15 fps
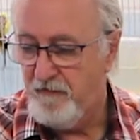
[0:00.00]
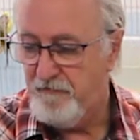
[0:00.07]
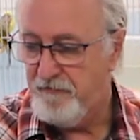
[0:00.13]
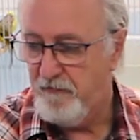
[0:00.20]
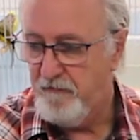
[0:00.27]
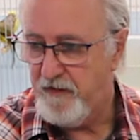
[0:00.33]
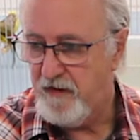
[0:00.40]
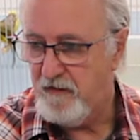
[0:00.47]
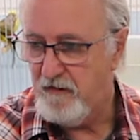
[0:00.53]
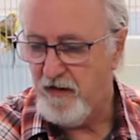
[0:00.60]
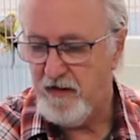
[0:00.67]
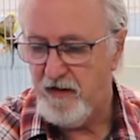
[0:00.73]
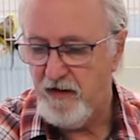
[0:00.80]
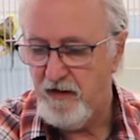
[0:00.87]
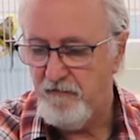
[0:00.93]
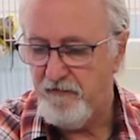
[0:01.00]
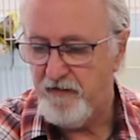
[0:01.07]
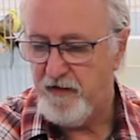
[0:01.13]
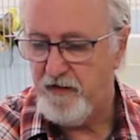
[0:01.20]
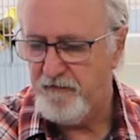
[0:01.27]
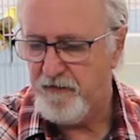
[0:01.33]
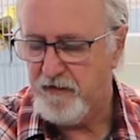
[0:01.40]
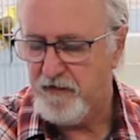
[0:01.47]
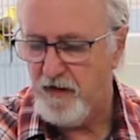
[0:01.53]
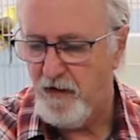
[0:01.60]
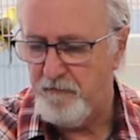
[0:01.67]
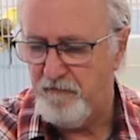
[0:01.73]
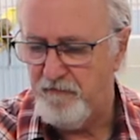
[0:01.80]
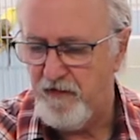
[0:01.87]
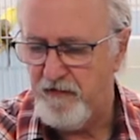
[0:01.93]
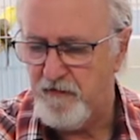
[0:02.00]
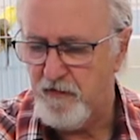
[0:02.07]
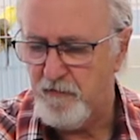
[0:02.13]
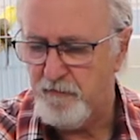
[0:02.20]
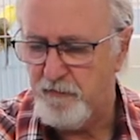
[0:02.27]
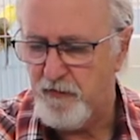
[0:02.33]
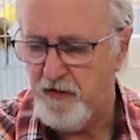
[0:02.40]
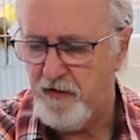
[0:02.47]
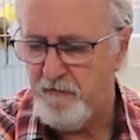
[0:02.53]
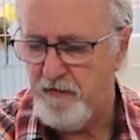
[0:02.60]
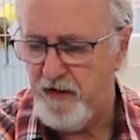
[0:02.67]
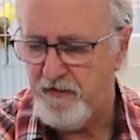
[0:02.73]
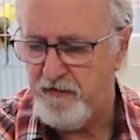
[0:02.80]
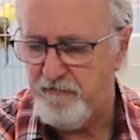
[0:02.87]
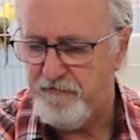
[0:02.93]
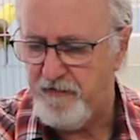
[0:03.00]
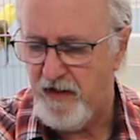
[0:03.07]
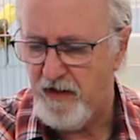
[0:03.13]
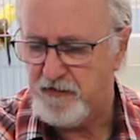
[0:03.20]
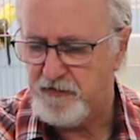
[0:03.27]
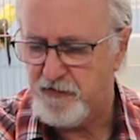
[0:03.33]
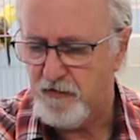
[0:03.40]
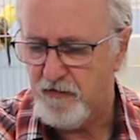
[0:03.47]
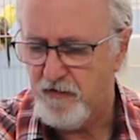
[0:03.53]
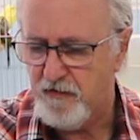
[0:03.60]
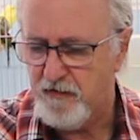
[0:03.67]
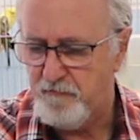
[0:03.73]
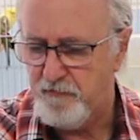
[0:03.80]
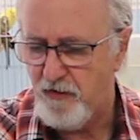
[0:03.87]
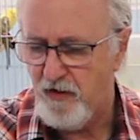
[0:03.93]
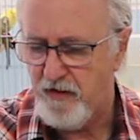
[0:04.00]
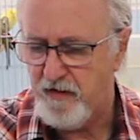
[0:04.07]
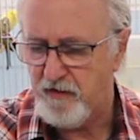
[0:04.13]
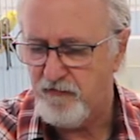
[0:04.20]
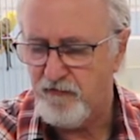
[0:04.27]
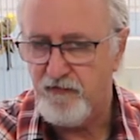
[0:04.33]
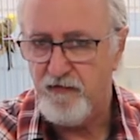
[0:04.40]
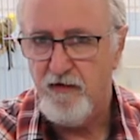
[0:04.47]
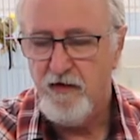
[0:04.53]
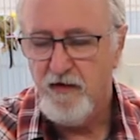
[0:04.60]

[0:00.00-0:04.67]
From there I have a couple of other pre-manufactured products.